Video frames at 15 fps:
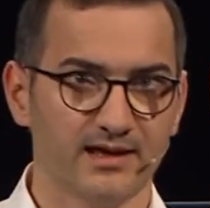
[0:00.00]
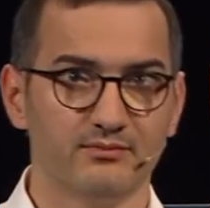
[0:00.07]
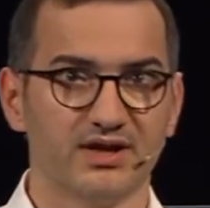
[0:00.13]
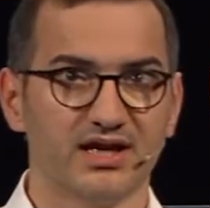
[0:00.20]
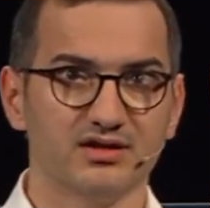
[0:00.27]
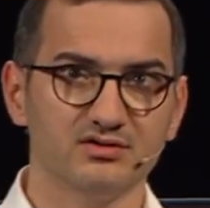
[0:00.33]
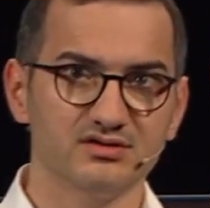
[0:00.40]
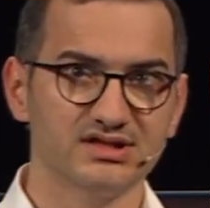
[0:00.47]

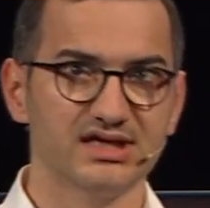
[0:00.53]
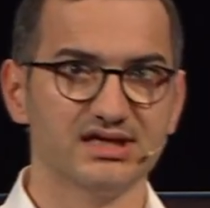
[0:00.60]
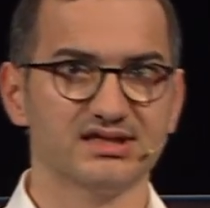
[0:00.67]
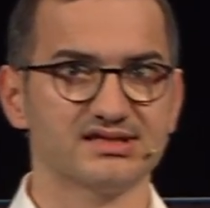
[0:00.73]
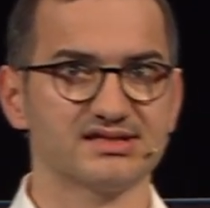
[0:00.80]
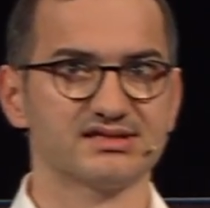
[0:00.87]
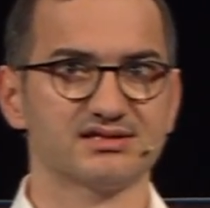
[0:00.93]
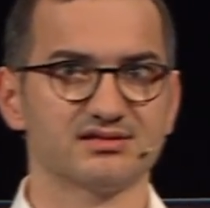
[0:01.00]
But I don't think
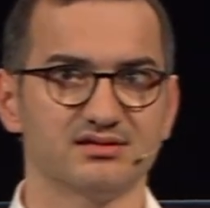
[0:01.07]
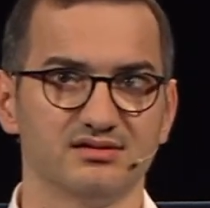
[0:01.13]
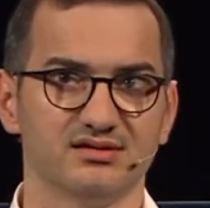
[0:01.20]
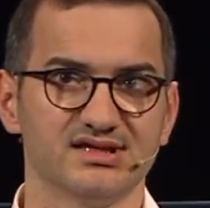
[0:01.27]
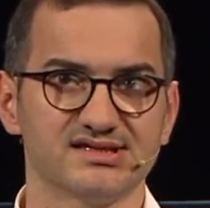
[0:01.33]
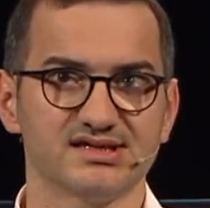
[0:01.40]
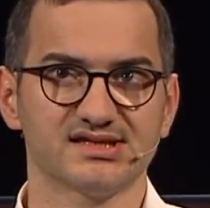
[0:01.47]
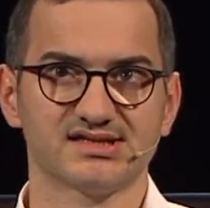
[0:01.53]
this,
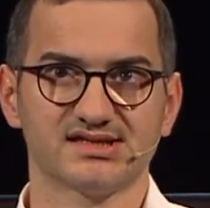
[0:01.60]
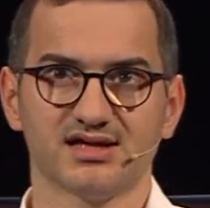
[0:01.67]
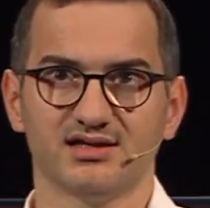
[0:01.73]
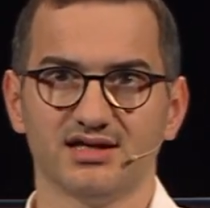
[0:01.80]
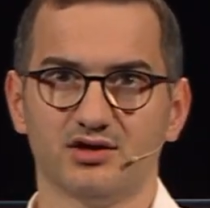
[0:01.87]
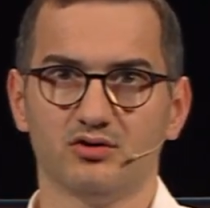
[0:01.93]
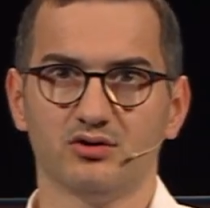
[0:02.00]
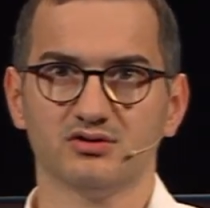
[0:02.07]
this
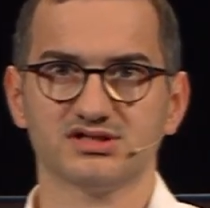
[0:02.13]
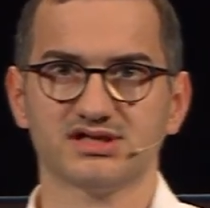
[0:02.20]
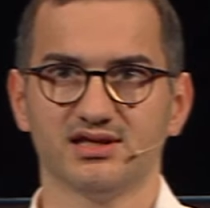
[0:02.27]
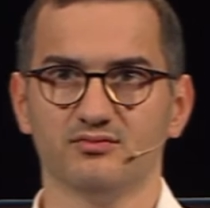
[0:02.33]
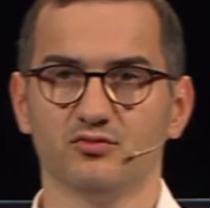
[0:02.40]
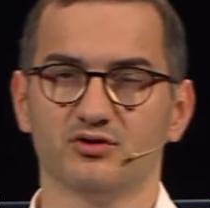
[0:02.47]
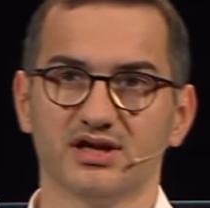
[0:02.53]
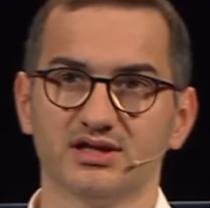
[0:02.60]
necessarily holds
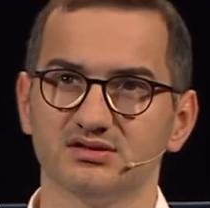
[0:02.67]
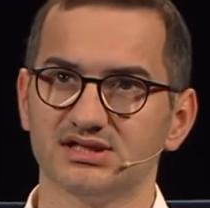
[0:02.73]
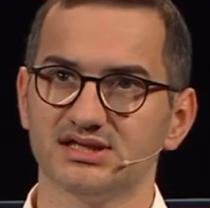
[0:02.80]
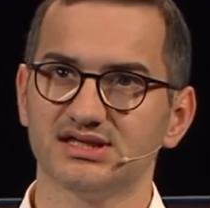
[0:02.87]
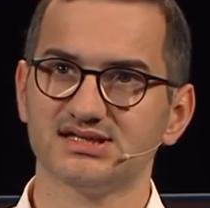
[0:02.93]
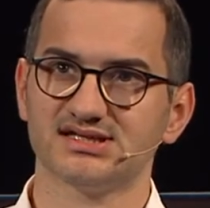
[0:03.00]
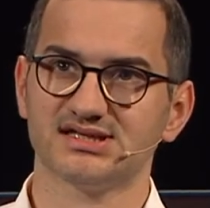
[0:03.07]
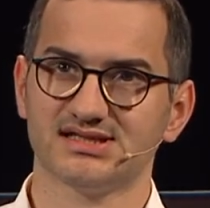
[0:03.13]
anymore. I don't
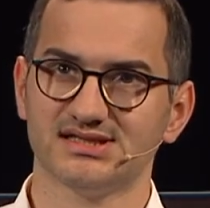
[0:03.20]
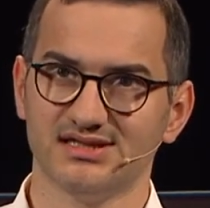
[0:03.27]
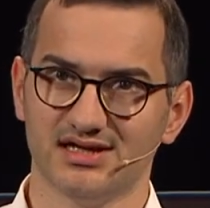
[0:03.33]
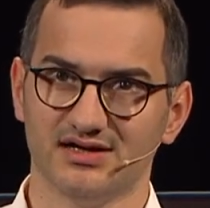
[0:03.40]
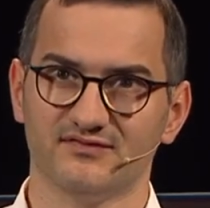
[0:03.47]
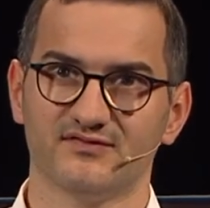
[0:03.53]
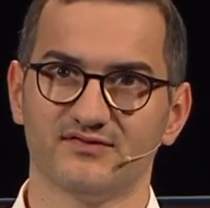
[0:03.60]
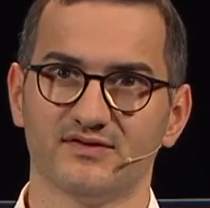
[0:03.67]
think this is
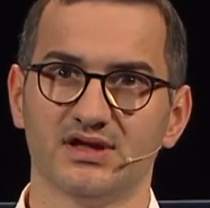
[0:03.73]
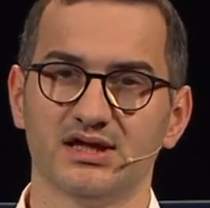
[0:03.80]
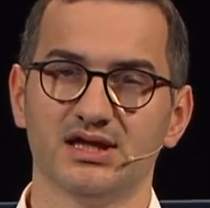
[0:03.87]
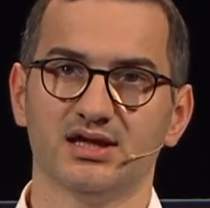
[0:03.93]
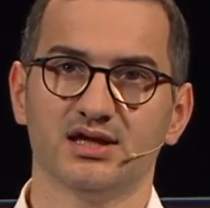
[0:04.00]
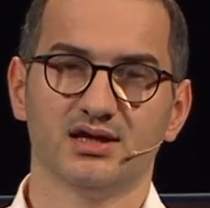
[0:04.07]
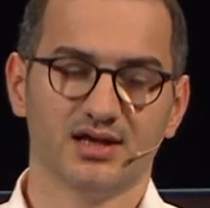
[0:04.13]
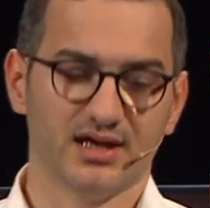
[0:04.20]
enough.
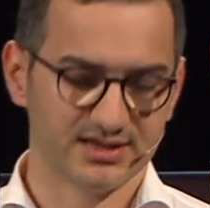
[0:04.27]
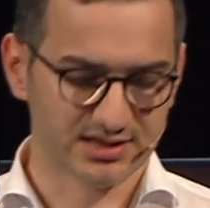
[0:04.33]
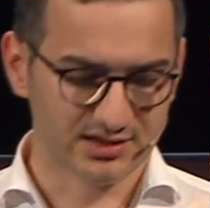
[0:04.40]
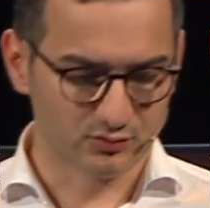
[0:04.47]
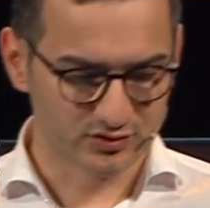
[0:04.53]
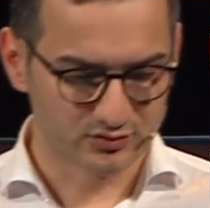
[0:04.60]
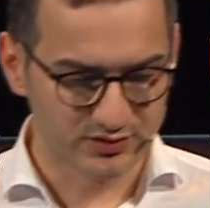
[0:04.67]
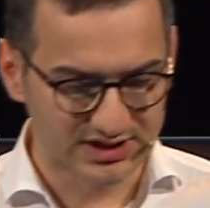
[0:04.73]
I
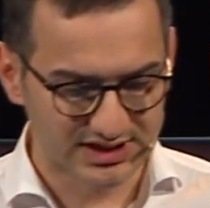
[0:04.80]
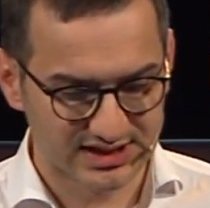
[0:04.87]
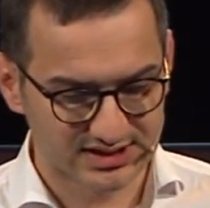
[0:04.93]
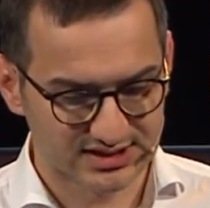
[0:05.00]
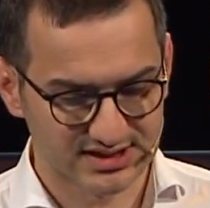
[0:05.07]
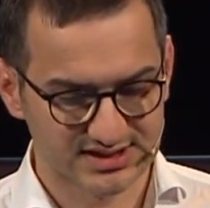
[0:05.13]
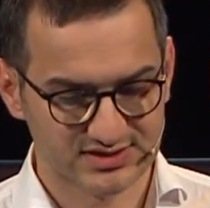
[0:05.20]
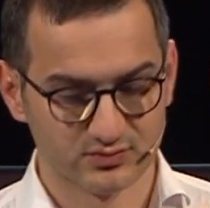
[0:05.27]
think what we
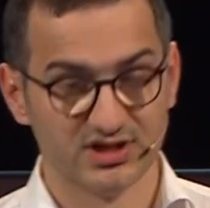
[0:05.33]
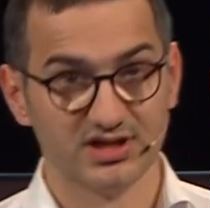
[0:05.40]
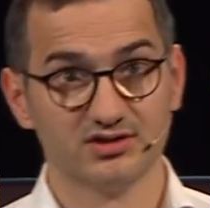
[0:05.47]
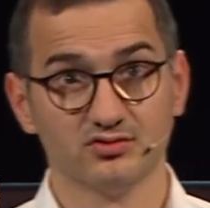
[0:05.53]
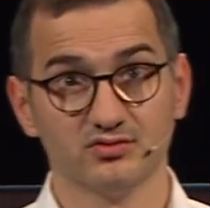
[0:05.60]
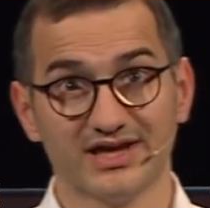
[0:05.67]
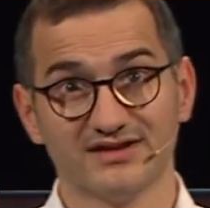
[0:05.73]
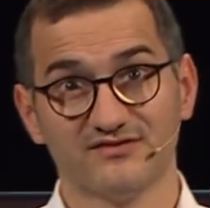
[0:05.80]
need is we
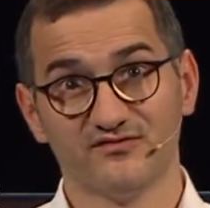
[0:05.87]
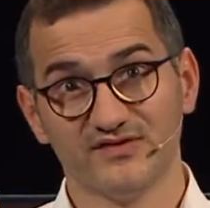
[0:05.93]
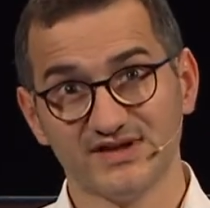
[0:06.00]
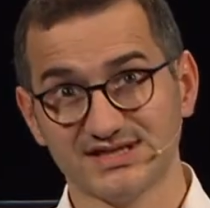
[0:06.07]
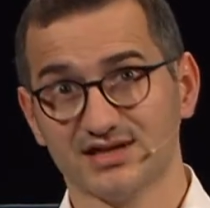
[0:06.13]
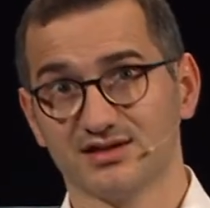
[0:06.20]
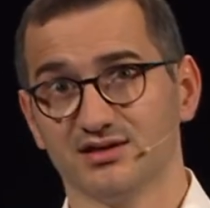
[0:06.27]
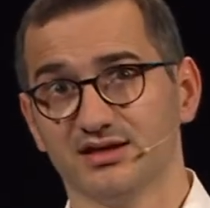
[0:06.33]
need to get
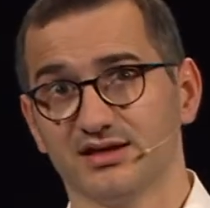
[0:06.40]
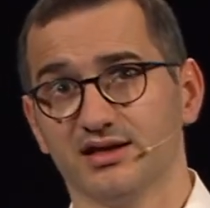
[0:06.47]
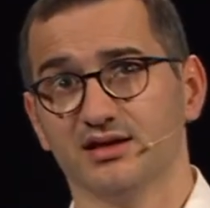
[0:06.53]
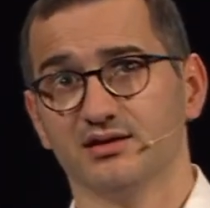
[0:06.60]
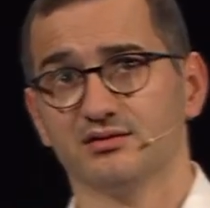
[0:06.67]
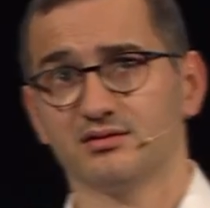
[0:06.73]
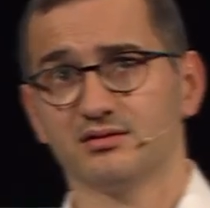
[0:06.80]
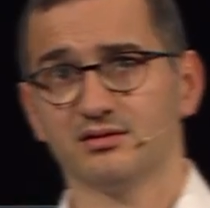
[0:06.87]
physical
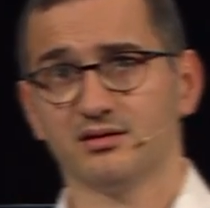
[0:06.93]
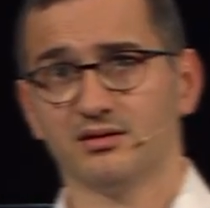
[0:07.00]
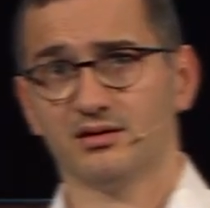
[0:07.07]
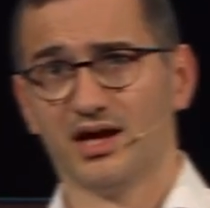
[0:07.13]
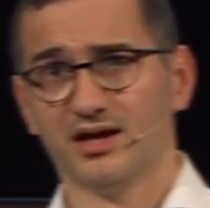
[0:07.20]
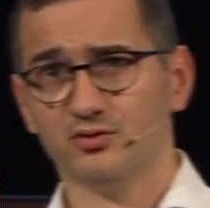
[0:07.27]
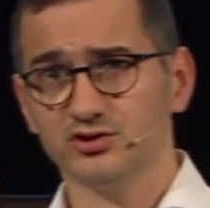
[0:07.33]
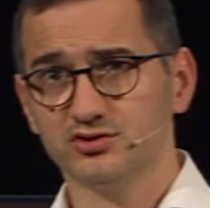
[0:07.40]
again.
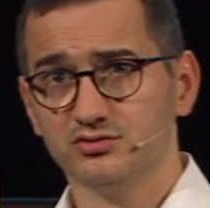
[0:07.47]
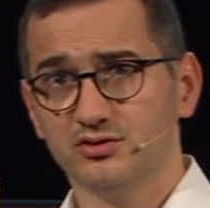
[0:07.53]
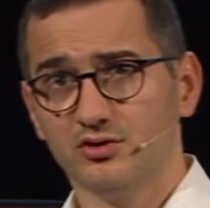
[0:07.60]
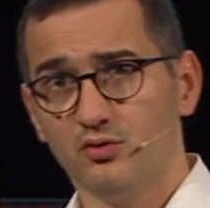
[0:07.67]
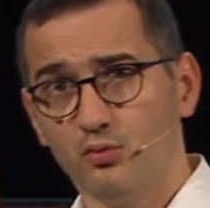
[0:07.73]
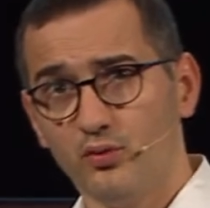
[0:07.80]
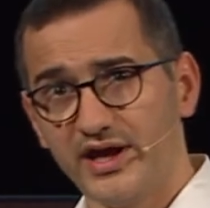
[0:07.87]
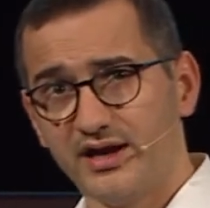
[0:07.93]
I want to
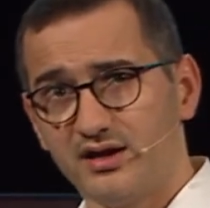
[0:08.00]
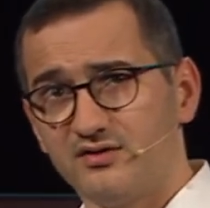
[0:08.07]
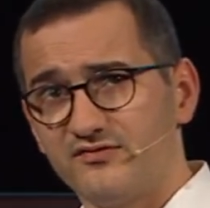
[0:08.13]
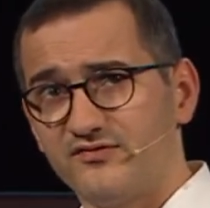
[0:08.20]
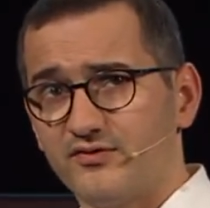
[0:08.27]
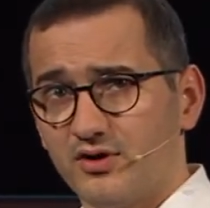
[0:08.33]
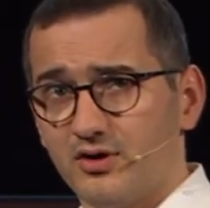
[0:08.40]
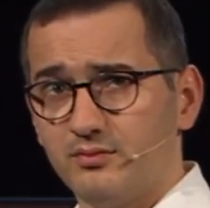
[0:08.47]
know where
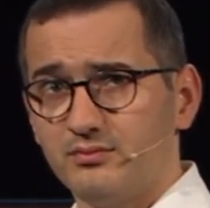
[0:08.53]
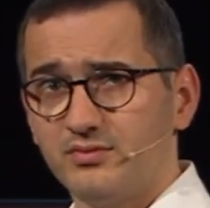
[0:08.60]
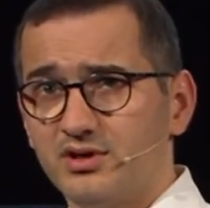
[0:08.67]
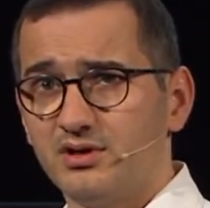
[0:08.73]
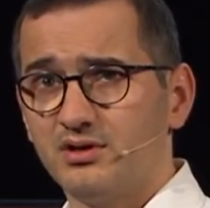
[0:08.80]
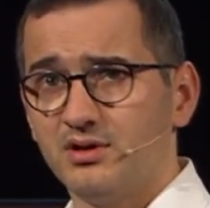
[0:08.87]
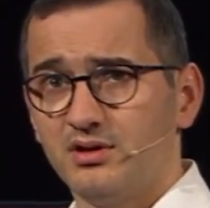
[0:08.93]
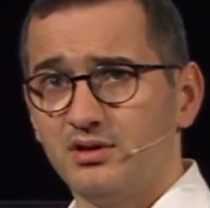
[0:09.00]
from